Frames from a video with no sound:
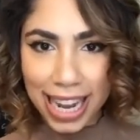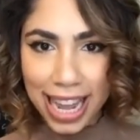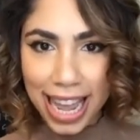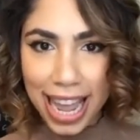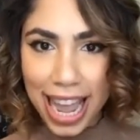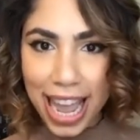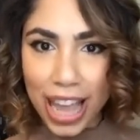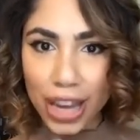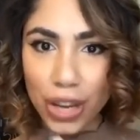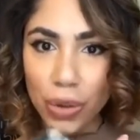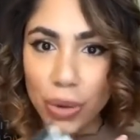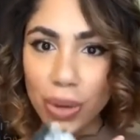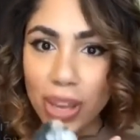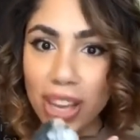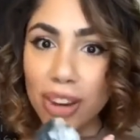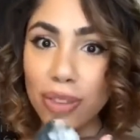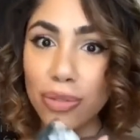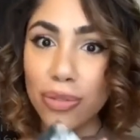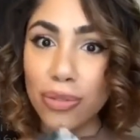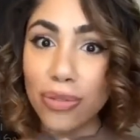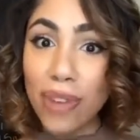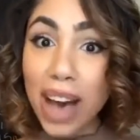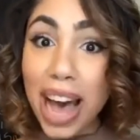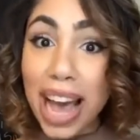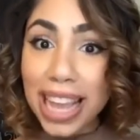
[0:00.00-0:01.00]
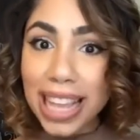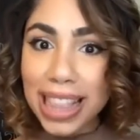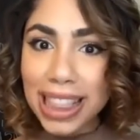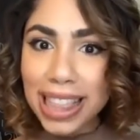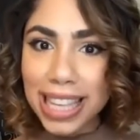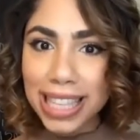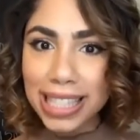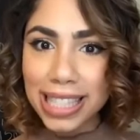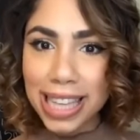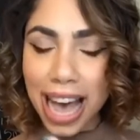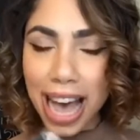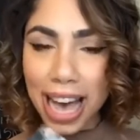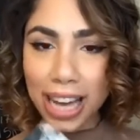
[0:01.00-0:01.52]
and you can find this
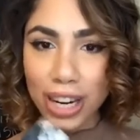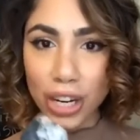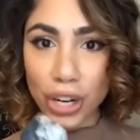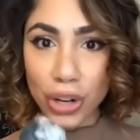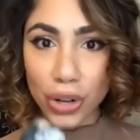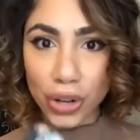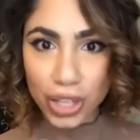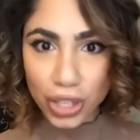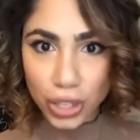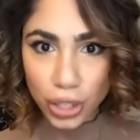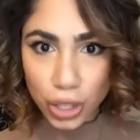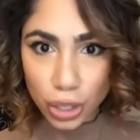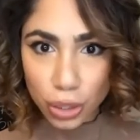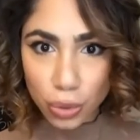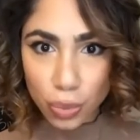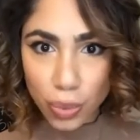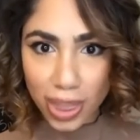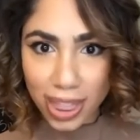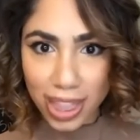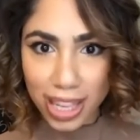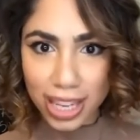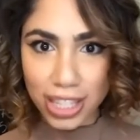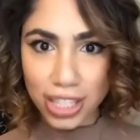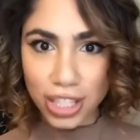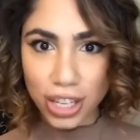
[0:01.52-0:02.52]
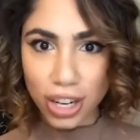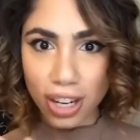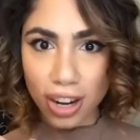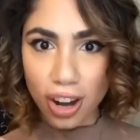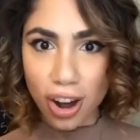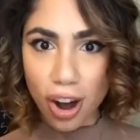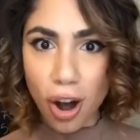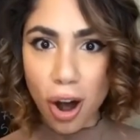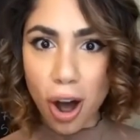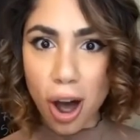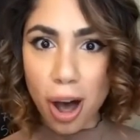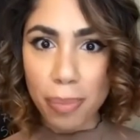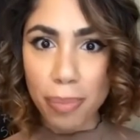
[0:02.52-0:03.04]
at
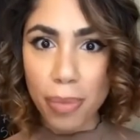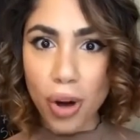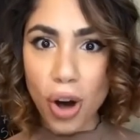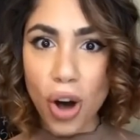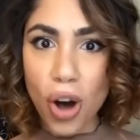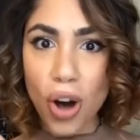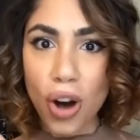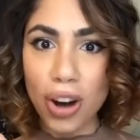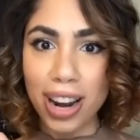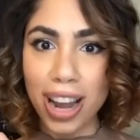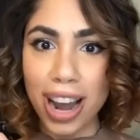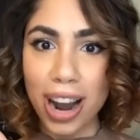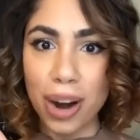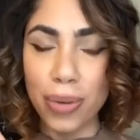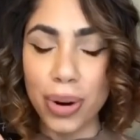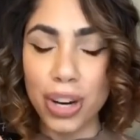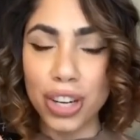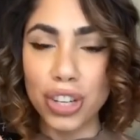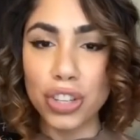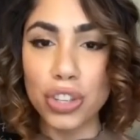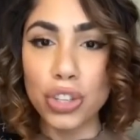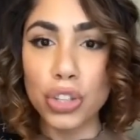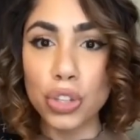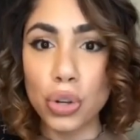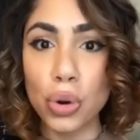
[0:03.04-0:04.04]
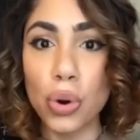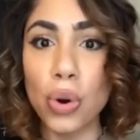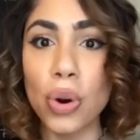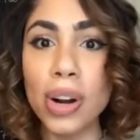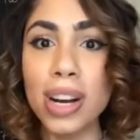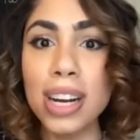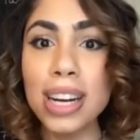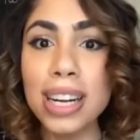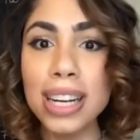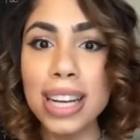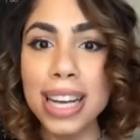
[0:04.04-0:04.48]
crystalswithin.com on our store.